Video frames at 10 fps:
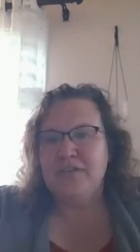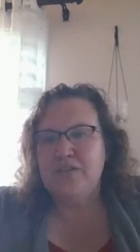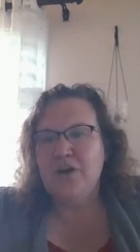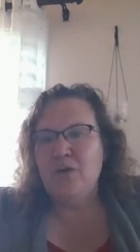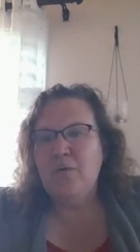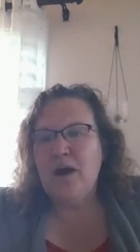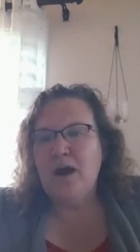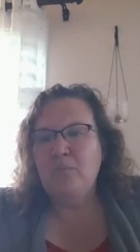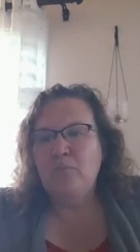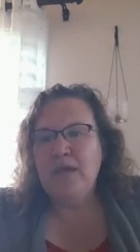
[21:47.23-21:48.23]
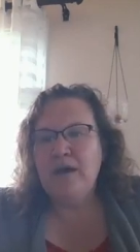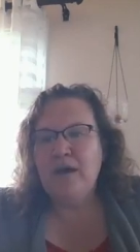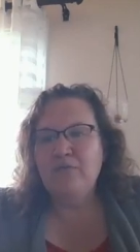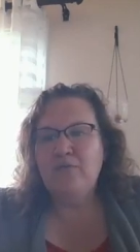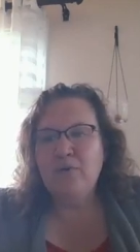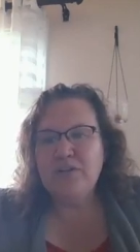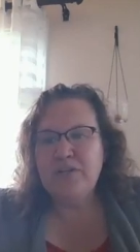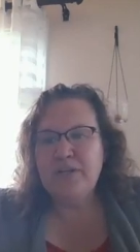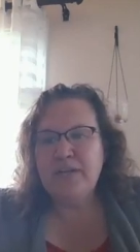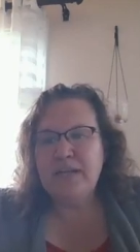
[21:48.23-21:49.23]
So um, we
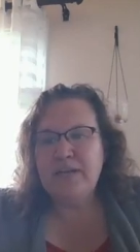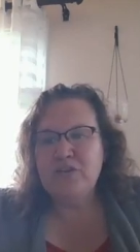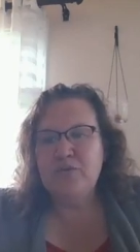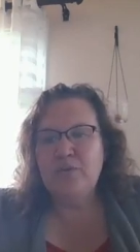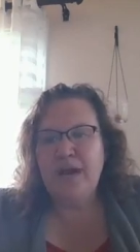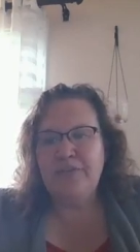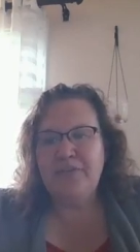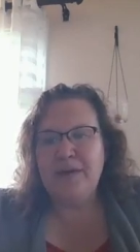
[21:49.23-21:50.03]
unfortunately do not